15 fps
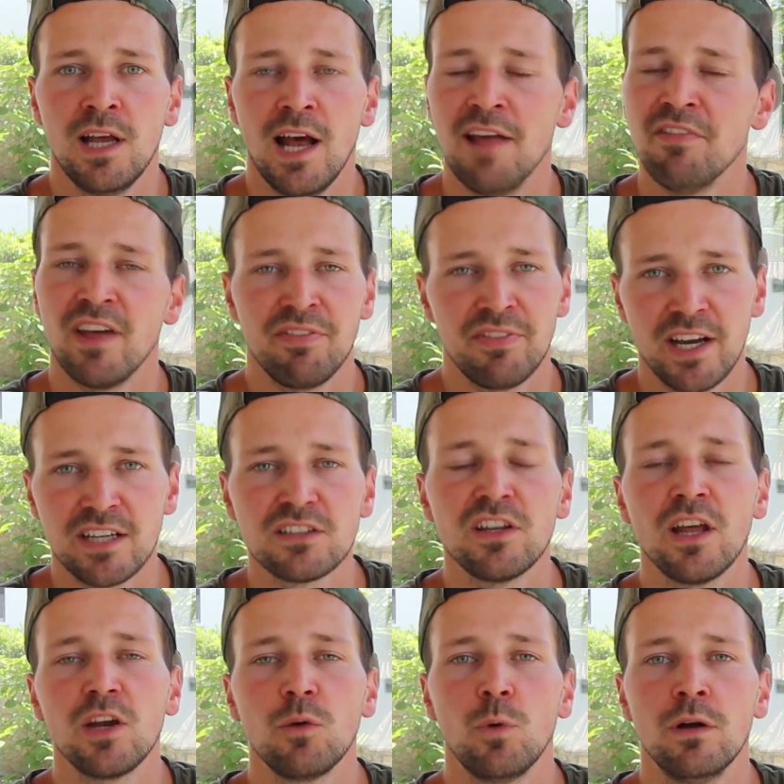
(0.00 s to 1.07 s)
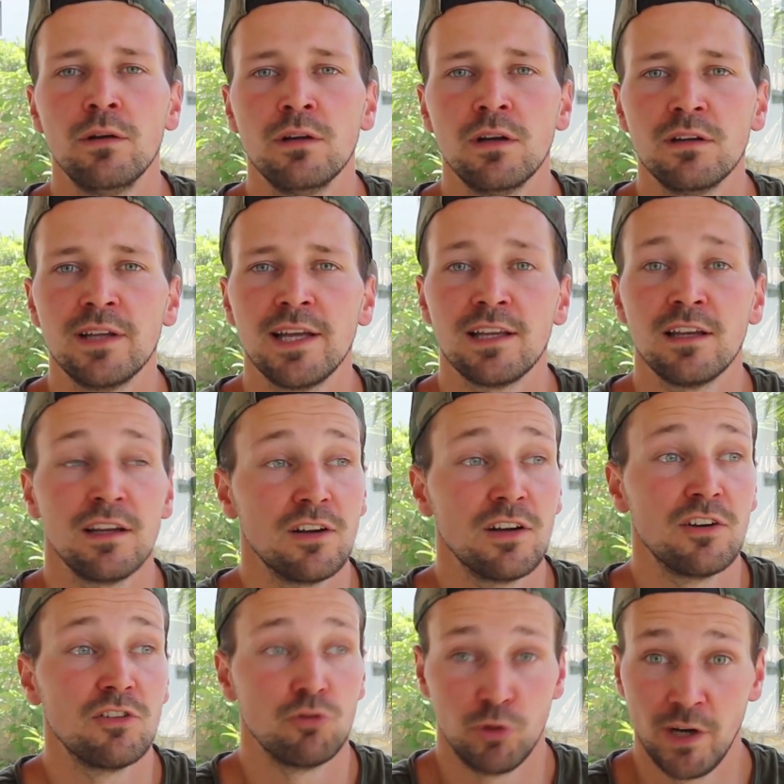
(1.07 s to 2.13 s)
And then there's another one that
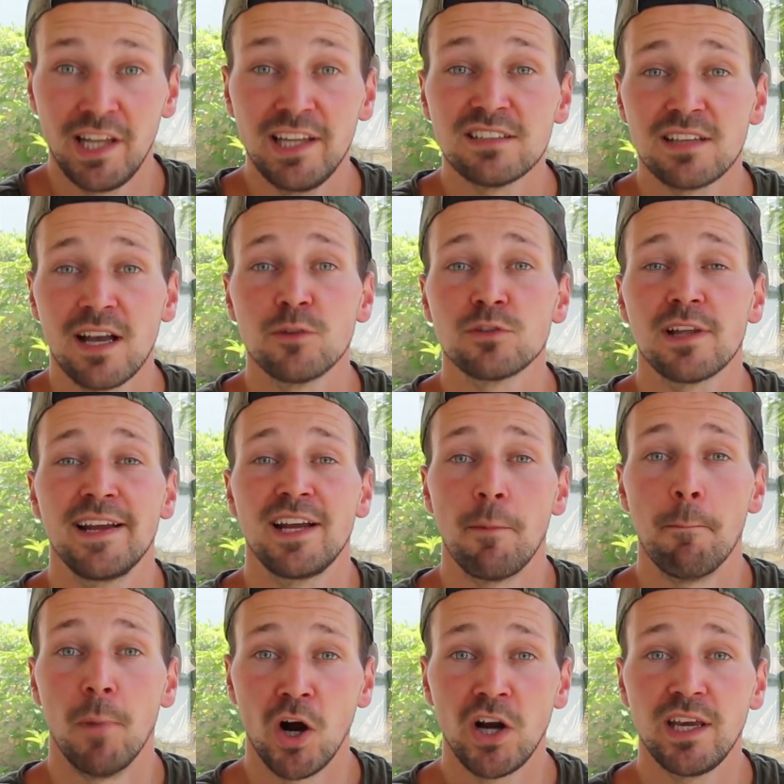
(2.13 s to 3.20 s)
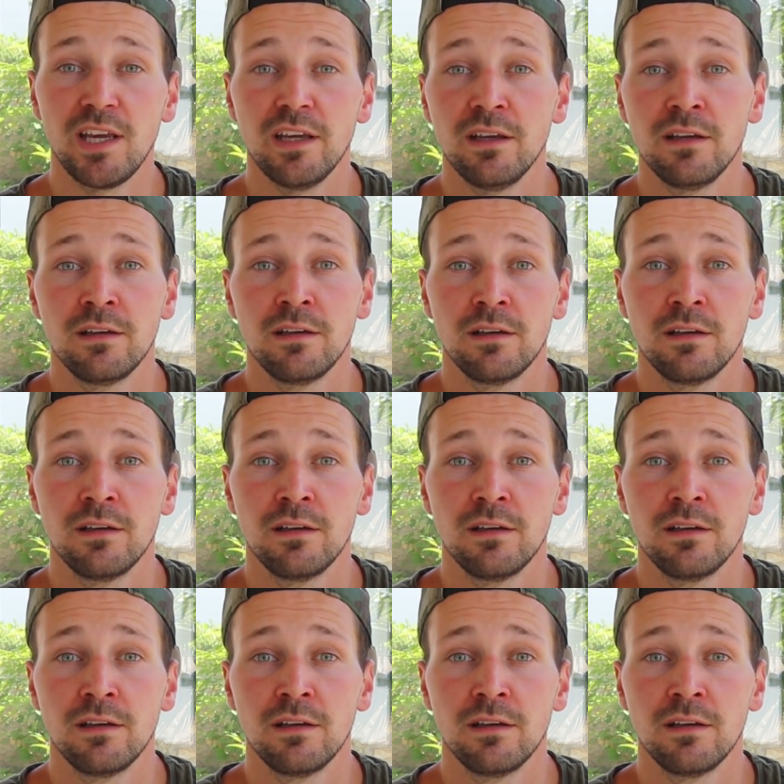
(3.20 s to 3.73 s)
really sounds like a monkey.